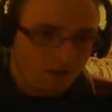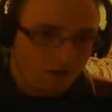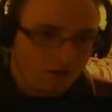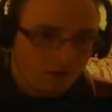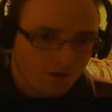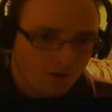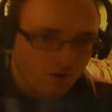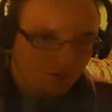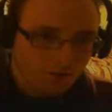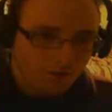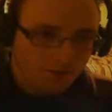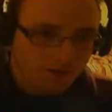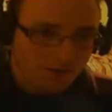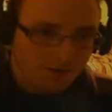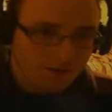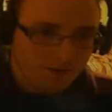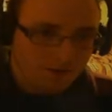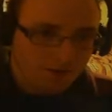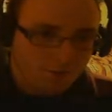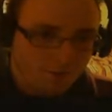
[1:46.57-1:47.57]
For the
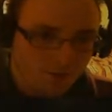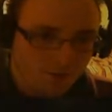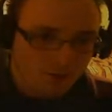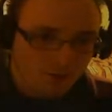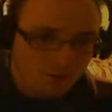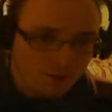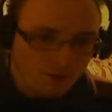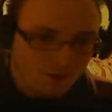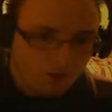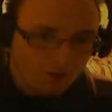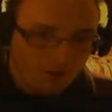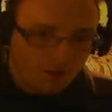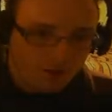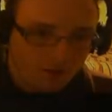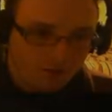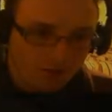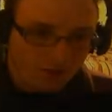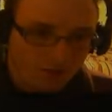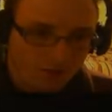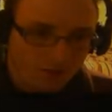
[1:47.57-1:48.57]
blatant murder
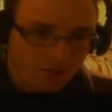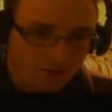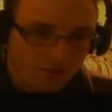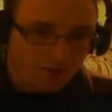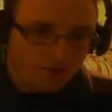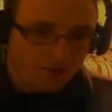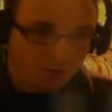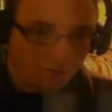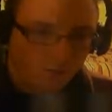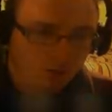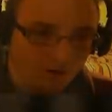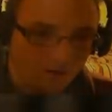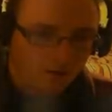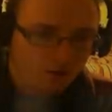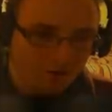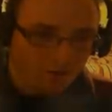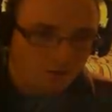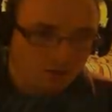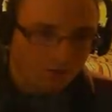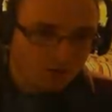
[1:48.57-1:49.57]
of his
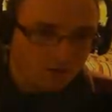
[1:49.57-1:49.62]
wife.